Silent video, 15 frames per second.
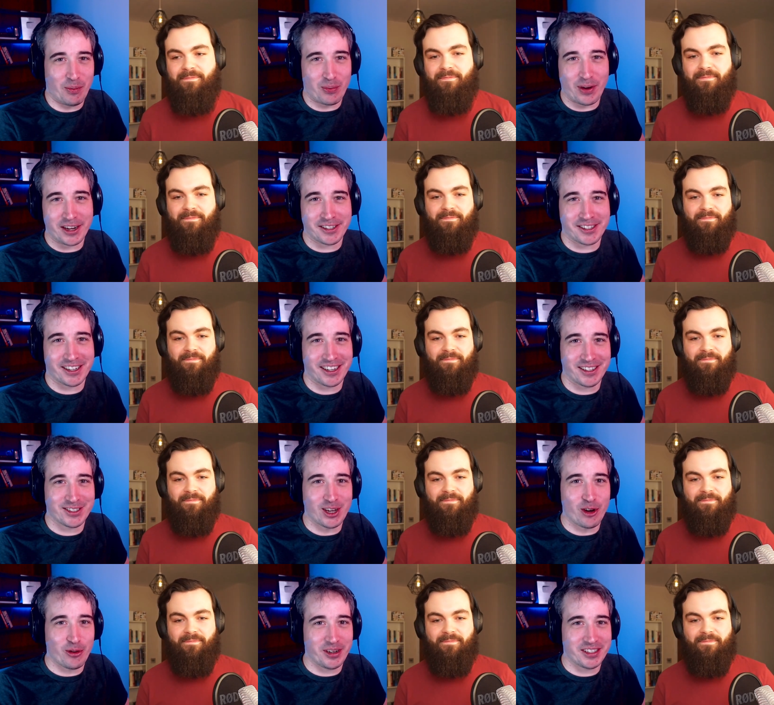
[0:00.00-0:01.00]
Speaker 1: pricing is
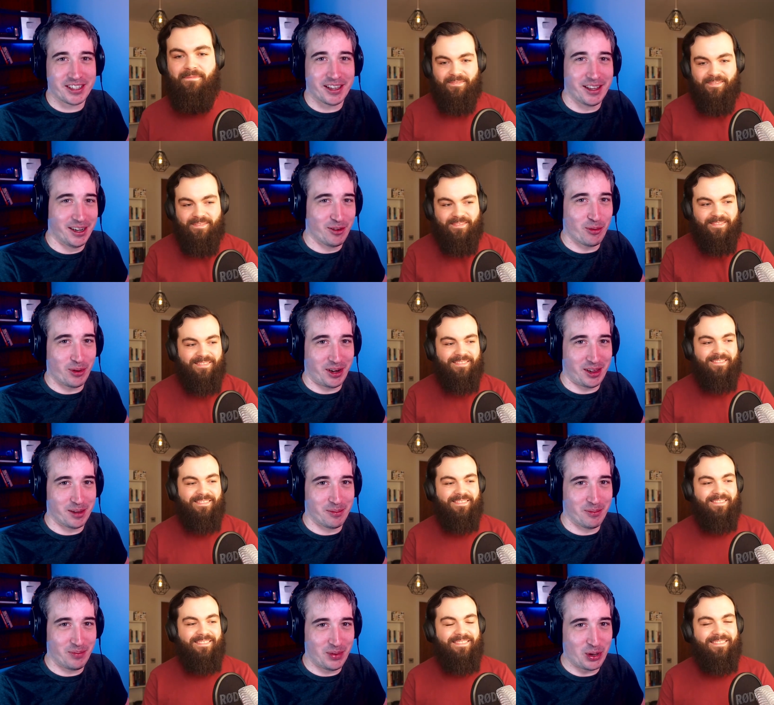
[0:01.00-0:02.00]
always, I think, one of the,
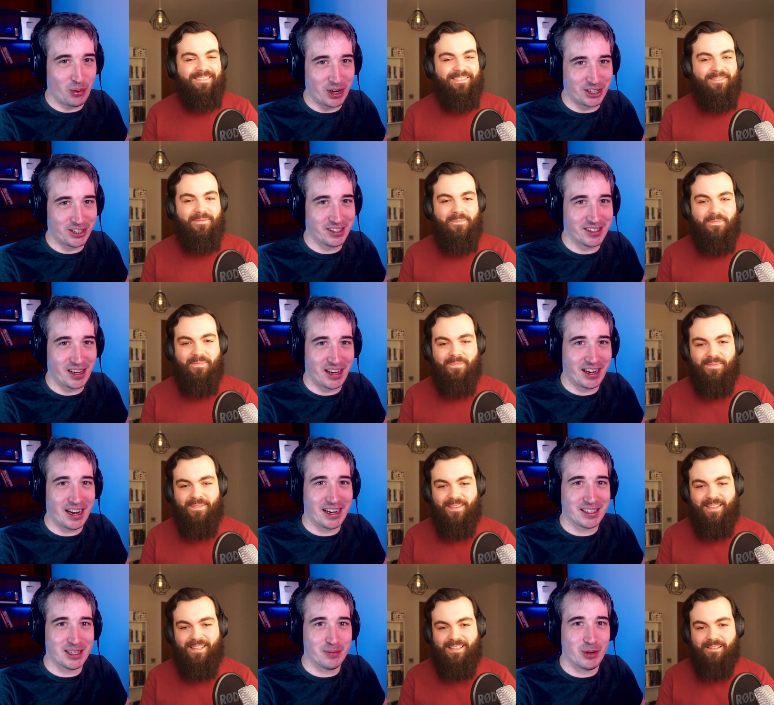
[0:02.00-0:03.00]
the questions I get
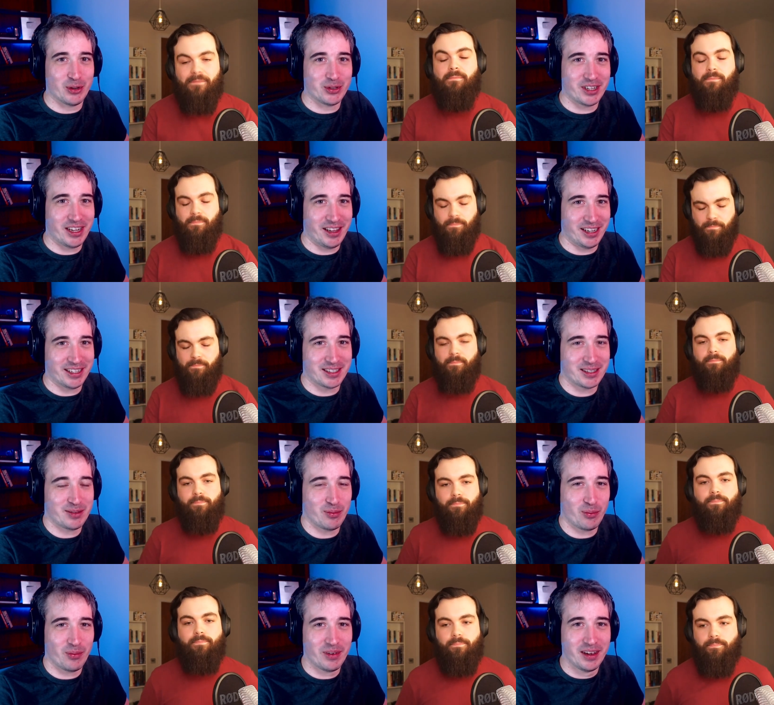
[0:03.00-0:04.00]
asked the most. And I think it's,
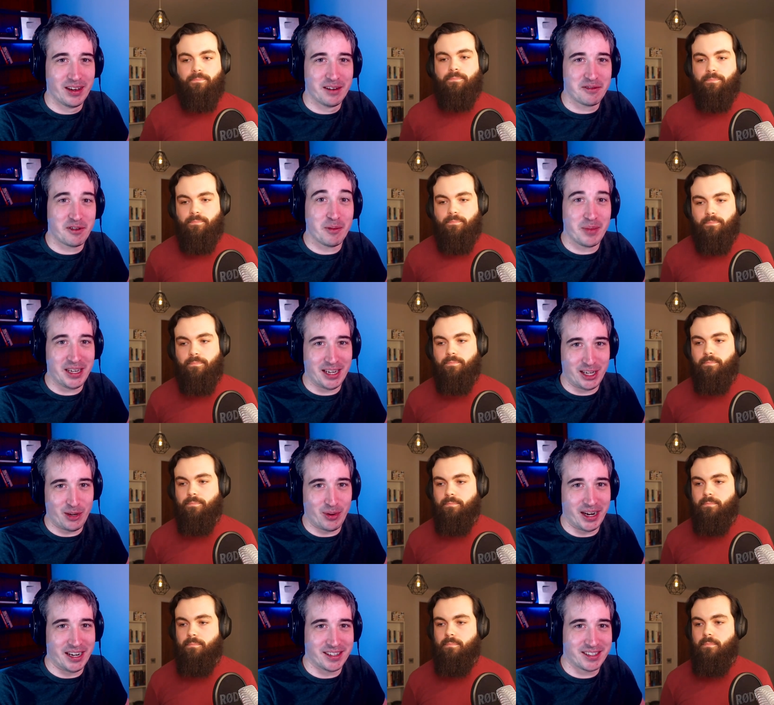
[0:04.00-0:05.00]
for me
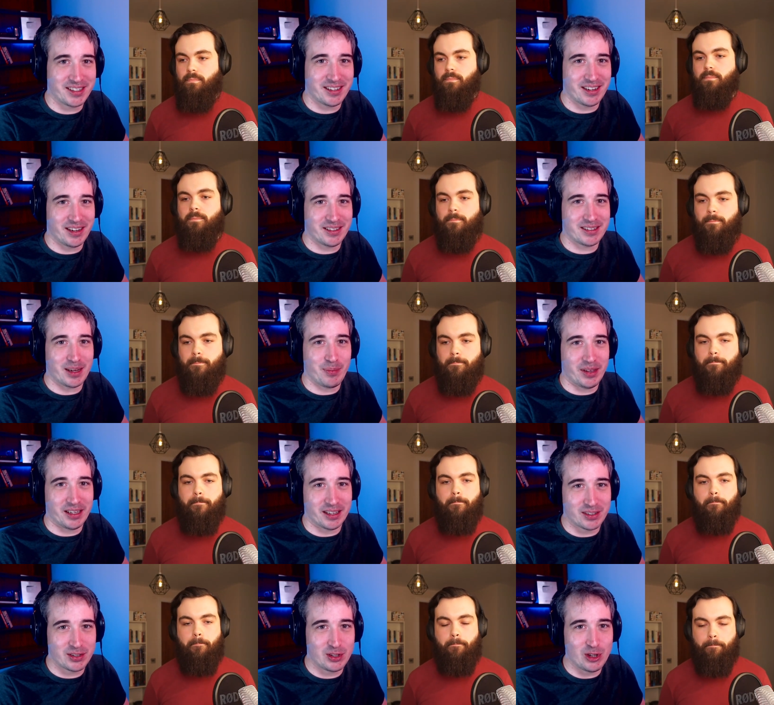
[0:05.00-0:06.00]
anyway, it's something
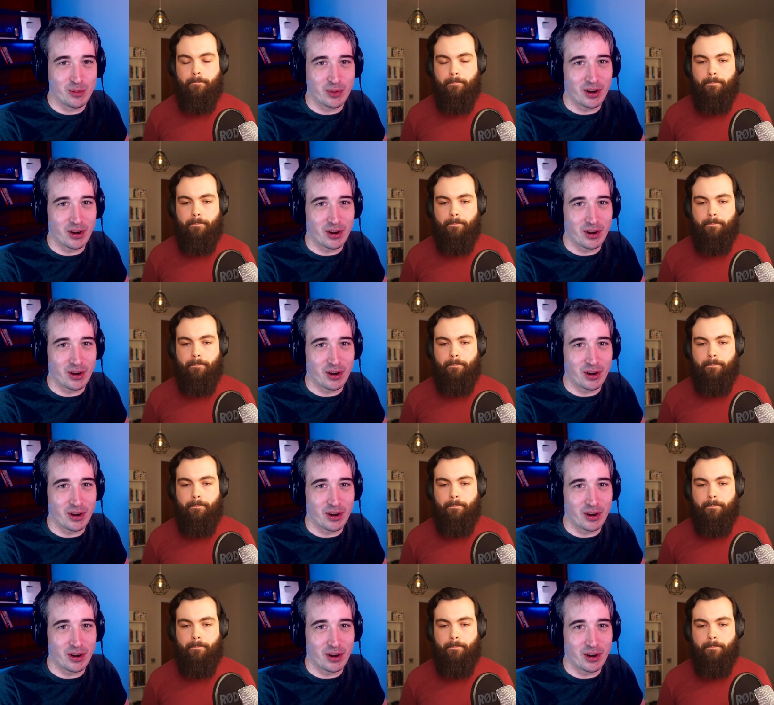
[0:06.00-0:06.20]
that's super